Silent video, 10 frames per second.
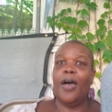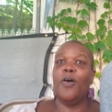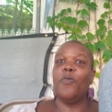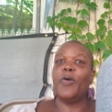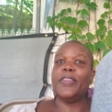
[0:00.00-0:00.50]

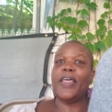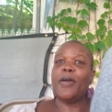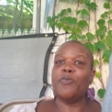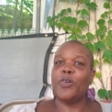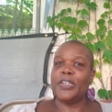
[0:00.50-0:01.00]
When
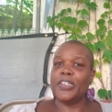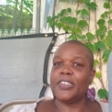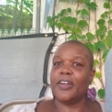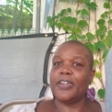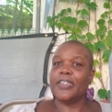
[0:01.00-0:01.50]
that water
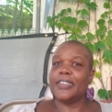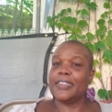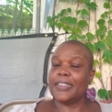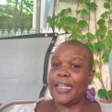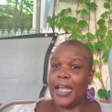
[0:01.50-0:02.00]
started
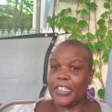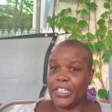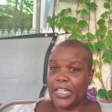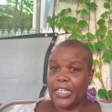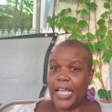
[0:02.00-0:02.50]

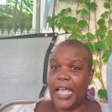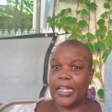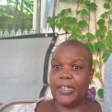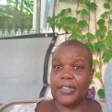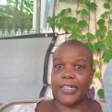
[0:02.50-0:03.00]
sloshing
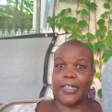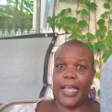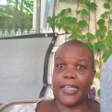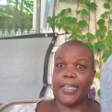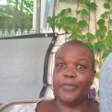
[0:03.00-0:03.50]
and looked
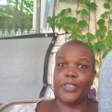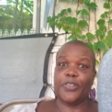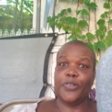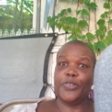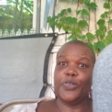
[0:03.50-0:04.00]
like it was
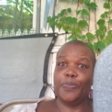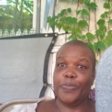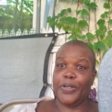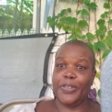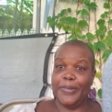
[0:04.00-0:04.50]
going to
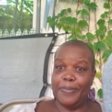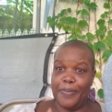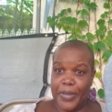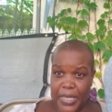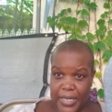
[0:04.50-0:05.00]

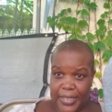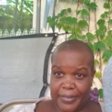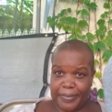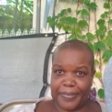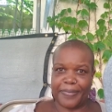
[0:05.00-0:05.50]
burn me,
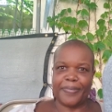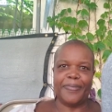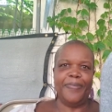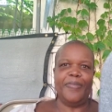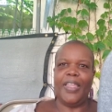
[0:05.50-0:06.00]

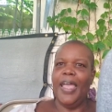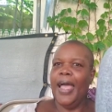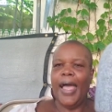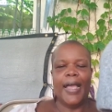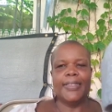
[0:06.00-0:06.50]

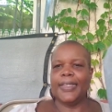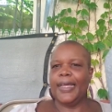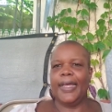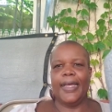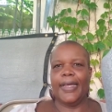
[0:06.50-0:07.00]
I said,
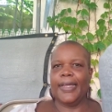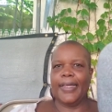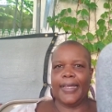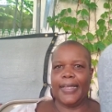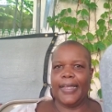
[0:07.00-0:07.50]
uh-uh,
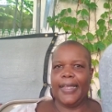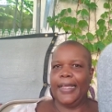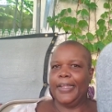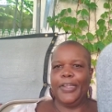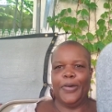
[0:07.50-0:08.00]

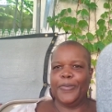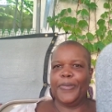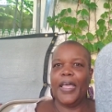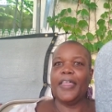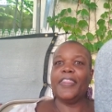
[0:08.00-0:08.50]
no,
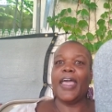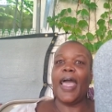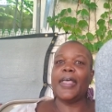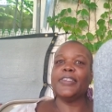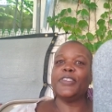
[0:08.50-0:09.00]
there
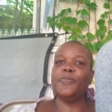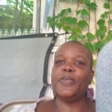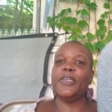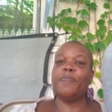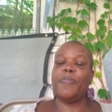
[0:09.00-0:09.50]
has to
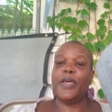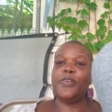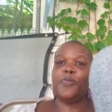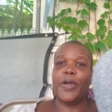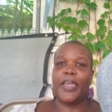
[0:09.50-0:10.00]
be a
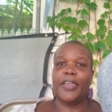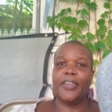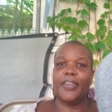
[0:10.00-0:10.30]
better way.